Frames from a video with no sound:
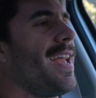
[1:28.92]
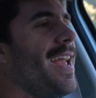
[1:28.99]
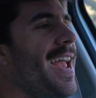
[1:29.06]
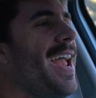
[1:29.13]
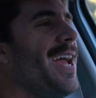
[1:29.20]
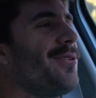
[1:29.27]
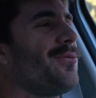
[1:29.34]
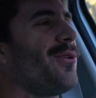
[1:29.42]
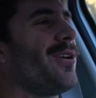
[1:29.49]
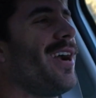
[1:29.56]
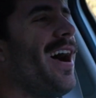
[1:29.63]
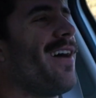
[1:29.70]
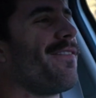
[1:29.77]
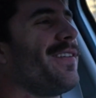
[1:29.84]
And
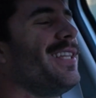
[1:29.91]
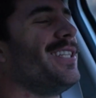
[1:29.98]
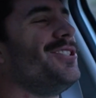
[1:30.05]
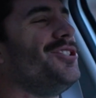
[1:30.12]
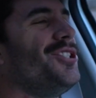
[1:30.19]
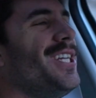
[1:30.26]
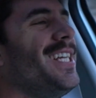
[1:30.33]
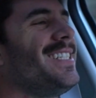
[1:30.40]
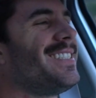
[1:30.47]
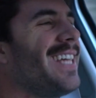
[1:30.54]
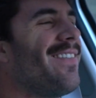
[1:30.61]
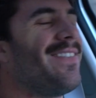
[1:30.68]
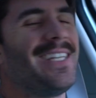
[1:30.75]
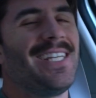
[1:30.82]
we're off in the
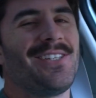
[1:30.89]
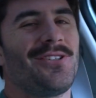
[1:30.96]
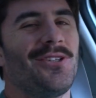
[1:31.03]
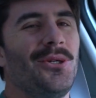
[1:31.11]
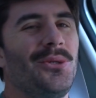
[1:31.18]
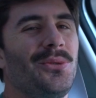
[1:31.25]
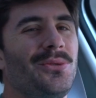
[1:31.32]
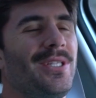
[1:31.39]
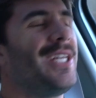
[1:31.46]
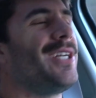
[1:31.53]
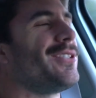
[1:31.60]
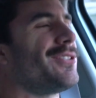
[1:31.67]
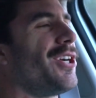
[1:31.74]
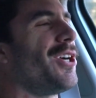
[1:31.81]
G70
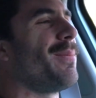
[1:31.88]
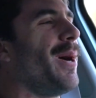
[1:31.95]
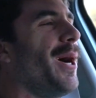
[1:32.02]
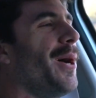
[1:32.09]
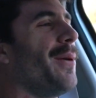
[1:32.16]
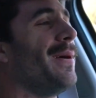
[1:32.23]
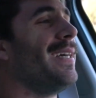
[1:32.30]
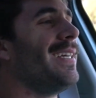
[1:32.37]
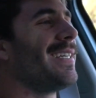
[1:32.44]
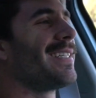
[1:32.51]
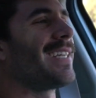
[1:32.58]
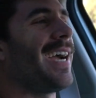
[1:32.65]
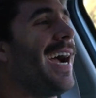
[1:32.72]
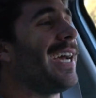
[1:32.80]
2-liter turbo.
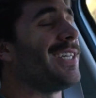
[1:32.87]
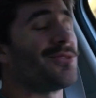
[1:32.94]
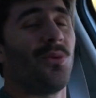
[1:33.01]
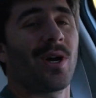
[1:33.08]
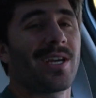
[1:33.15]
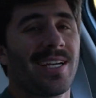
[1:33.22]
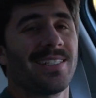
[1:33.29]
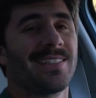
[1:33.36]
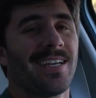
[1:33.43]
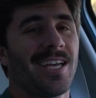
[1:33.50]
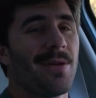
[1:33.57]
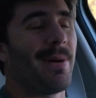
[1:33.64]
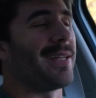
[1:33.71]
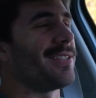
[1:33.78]
Guys, what can I tell
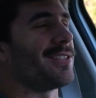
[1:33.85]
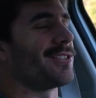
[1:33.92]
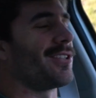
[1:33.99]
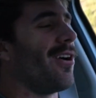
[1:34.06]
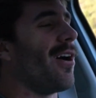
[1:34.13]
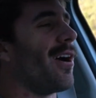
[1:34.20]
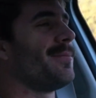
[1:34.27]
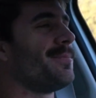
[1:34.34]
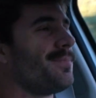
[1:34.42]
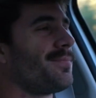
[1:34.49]
you about this car?